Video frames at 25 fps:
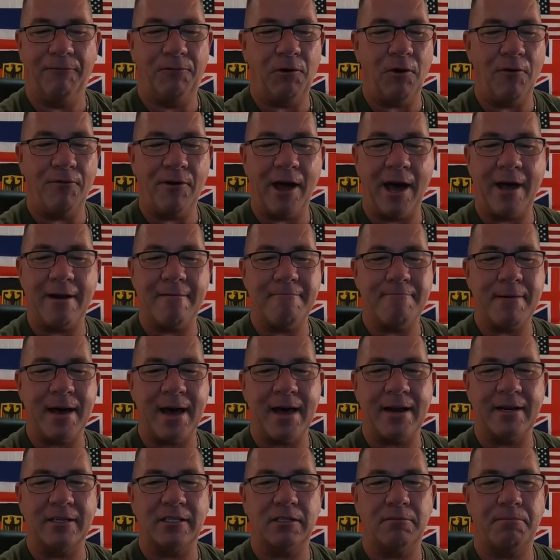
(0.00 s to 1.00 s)
if you've had a
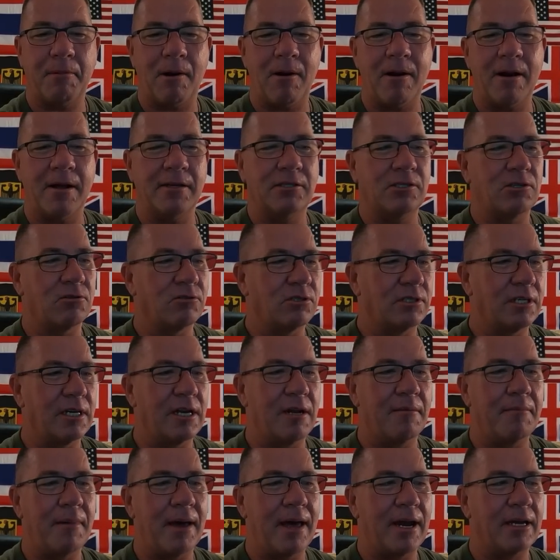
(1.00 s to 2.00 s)
bad experience or
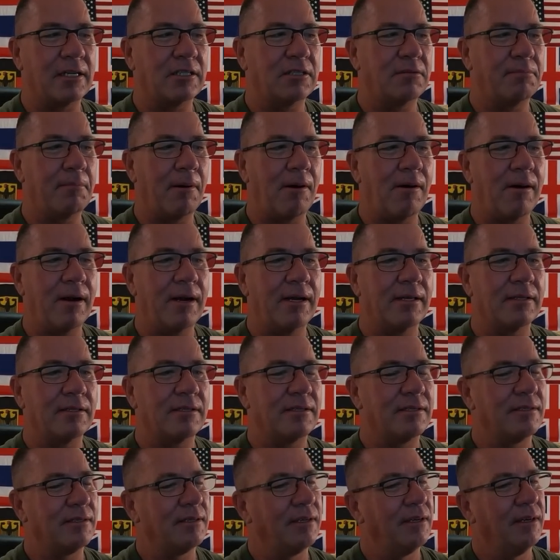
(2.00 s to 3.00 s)
seen a bad
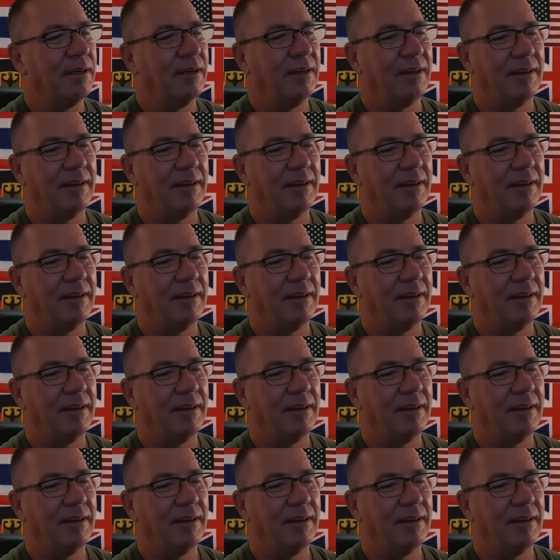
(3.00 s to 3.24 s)
experience,